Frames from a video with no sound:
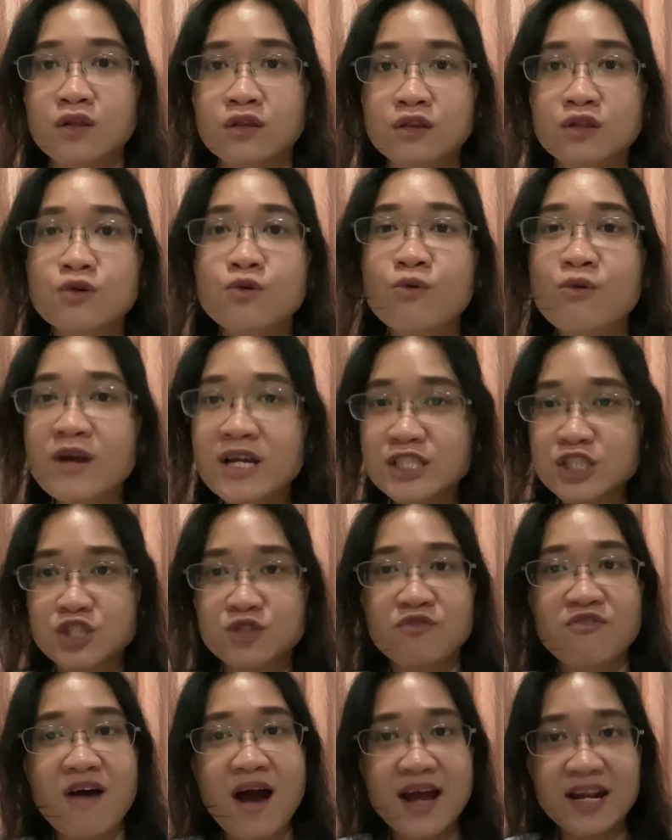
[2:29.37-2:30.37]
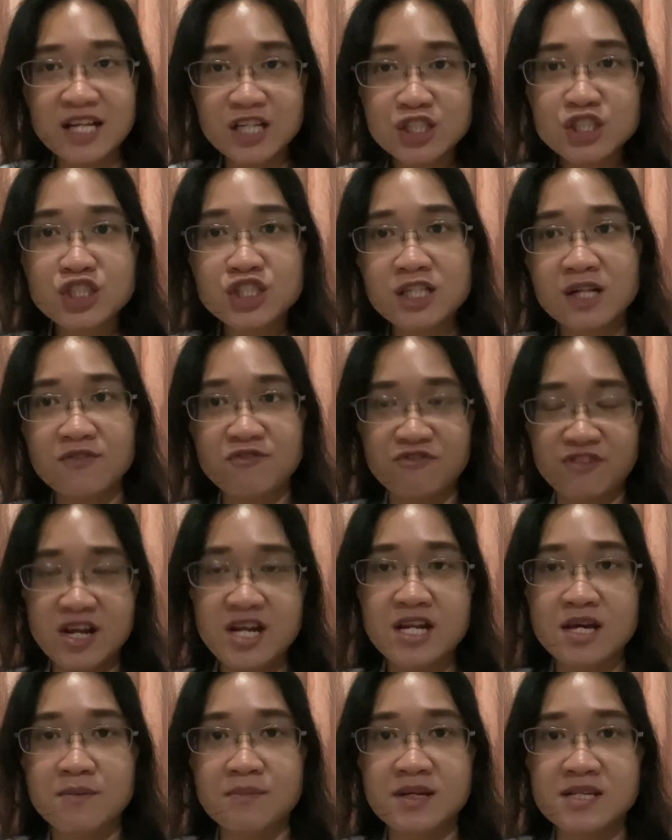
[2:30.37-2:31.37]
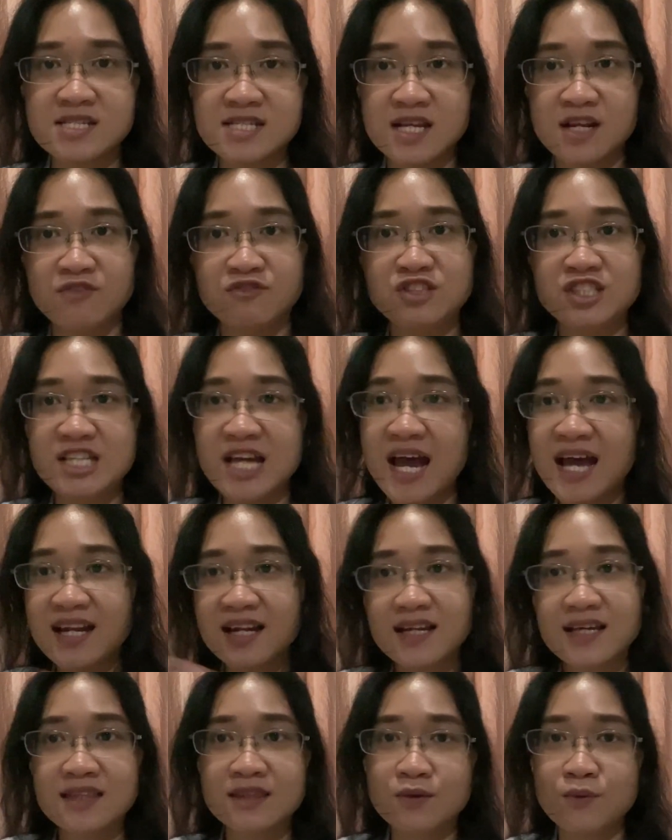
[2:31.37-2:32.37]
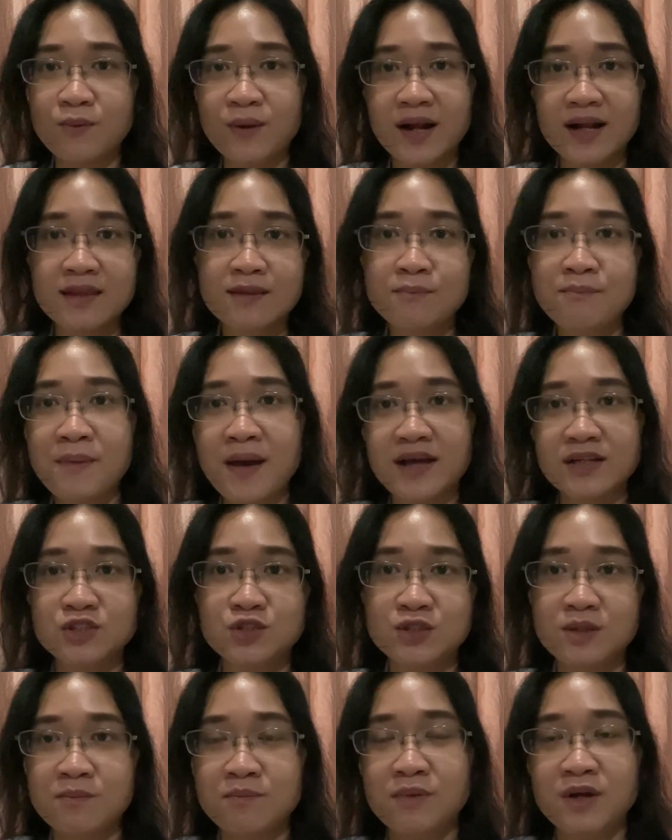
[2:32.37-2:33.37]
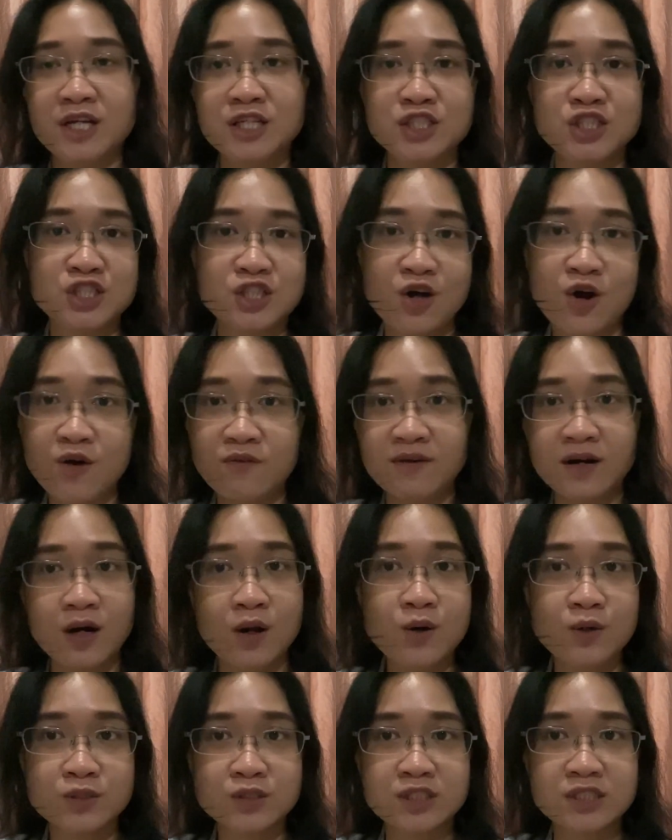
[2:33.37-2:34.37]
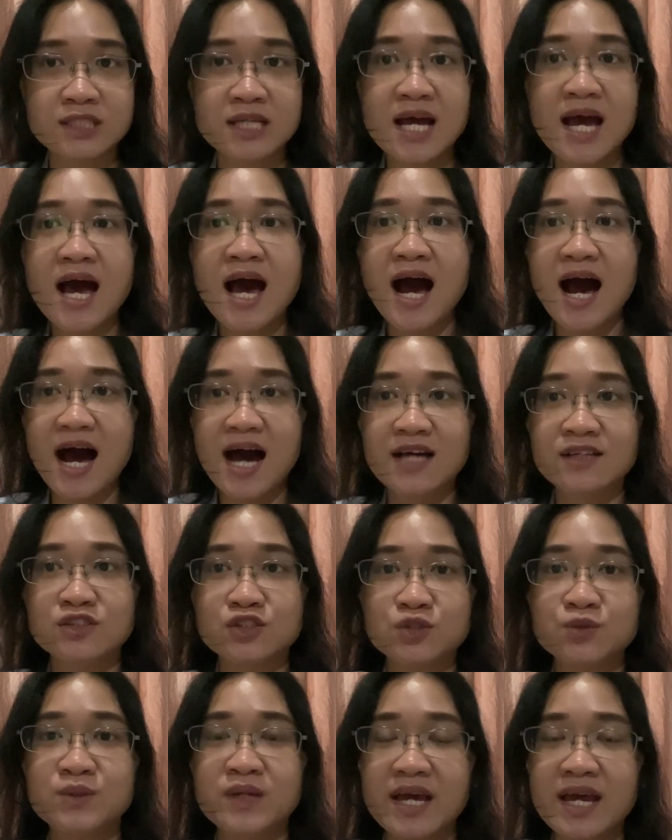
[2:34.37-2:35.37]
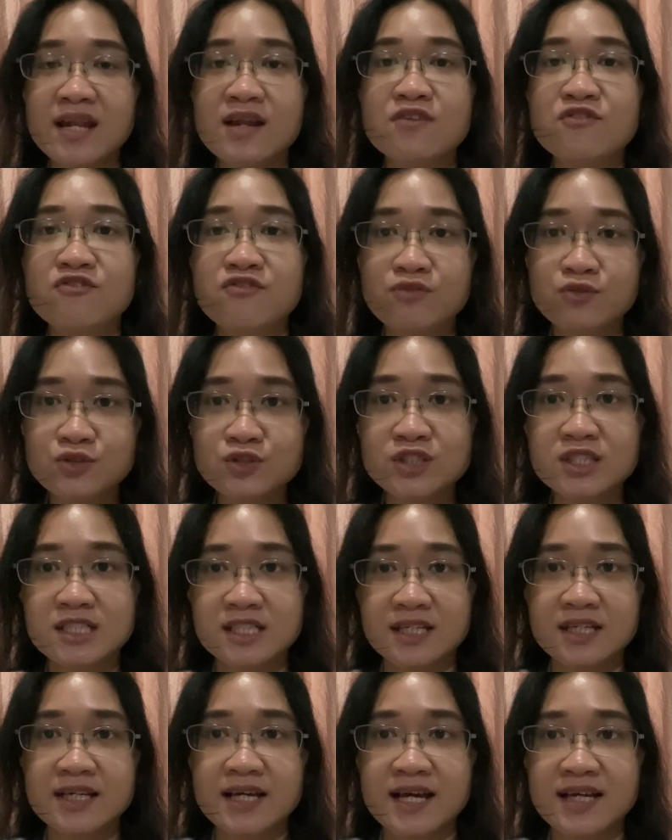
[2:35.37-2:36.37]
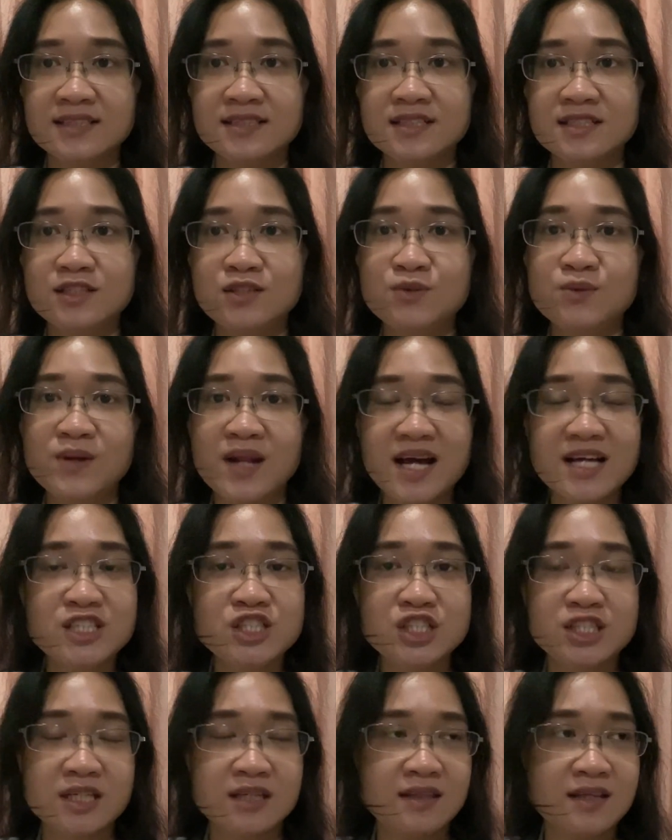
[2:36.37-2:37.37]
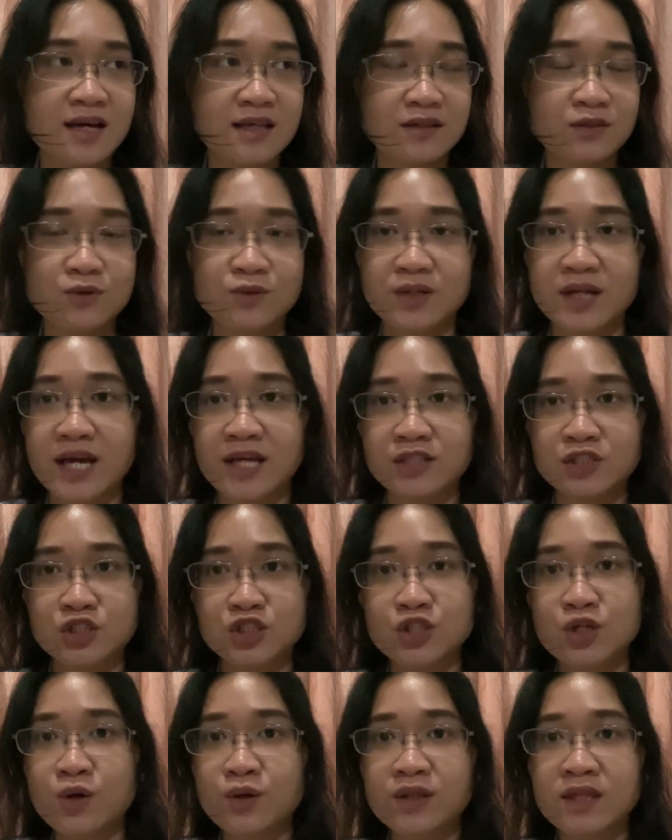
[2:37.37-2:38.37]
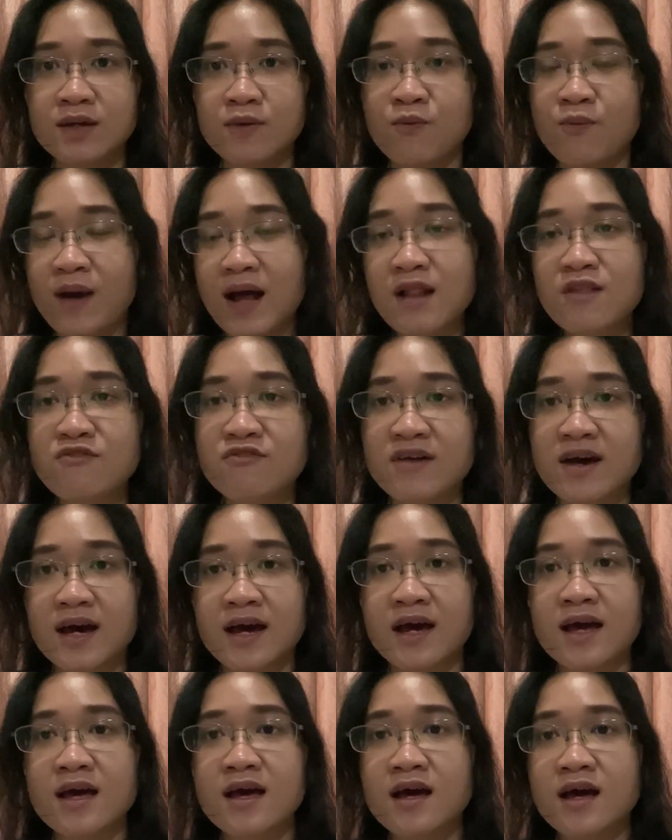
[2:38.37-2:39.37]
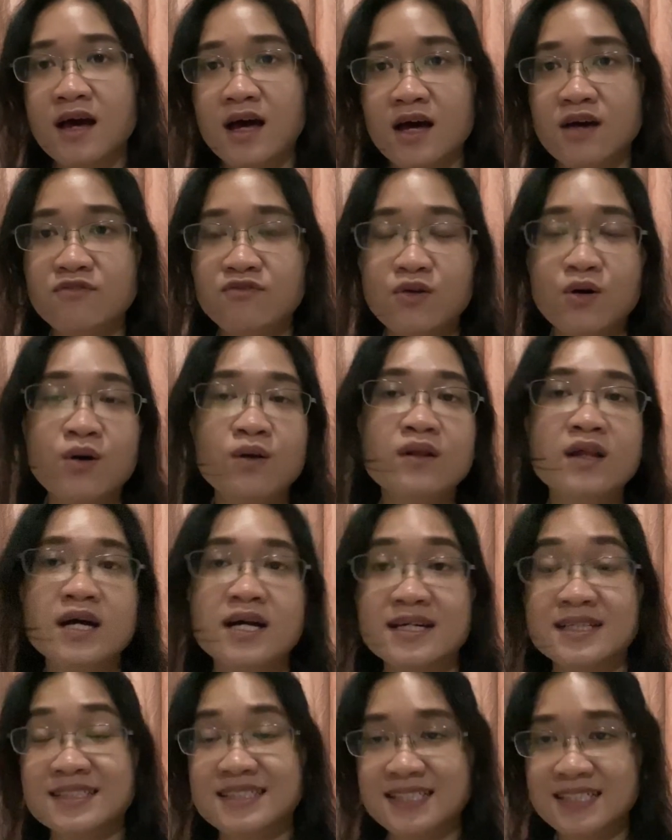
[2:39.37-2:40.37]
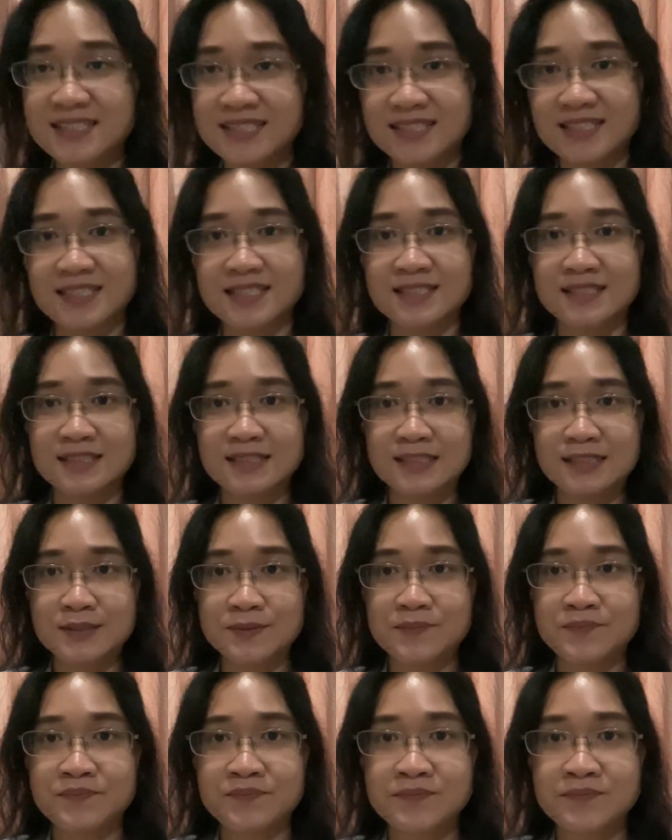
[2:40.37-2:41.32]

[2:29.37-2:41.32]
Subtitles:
to reach financial freedom instead of channeling the wealth back to the British overlords, and to gain a footing as a new nation that could ensure the welfare of all her citizens.